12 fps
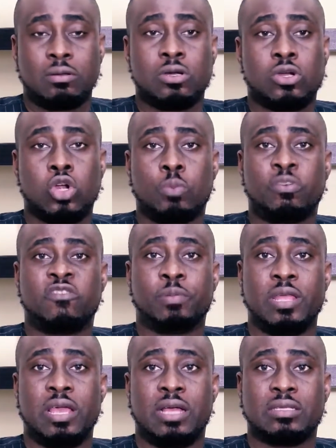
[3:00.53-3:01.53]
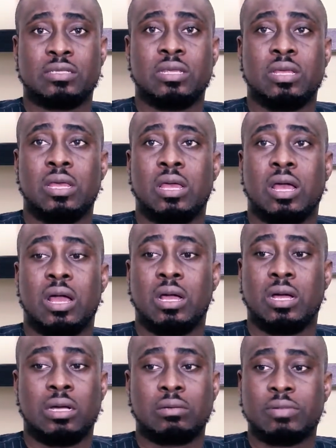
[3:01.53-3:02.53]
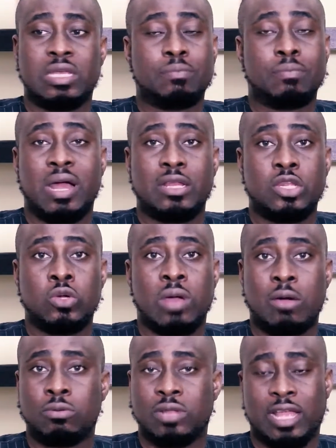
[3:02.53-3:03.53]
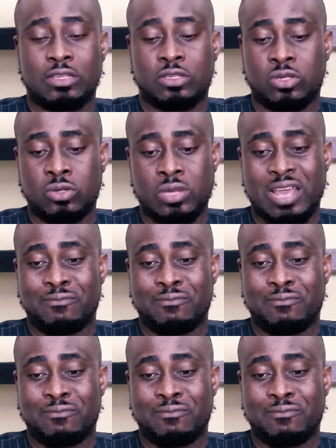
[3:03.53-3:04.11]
crop of players in Man U. I won't lie to you, they are